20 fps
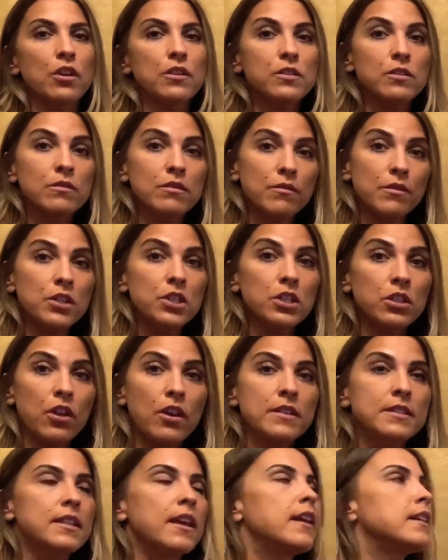So division law
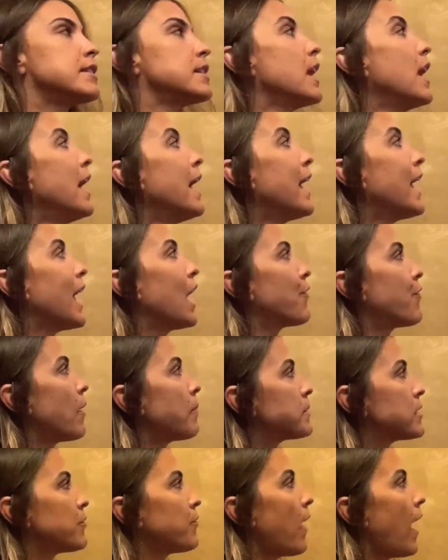says if
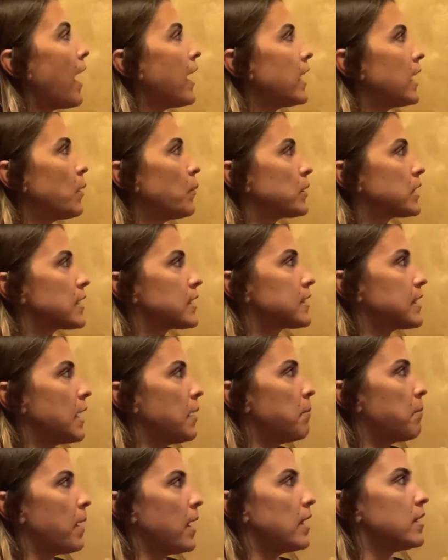I'm dividing with the
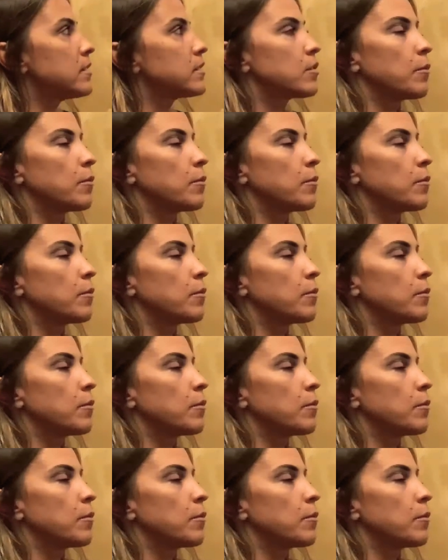same base,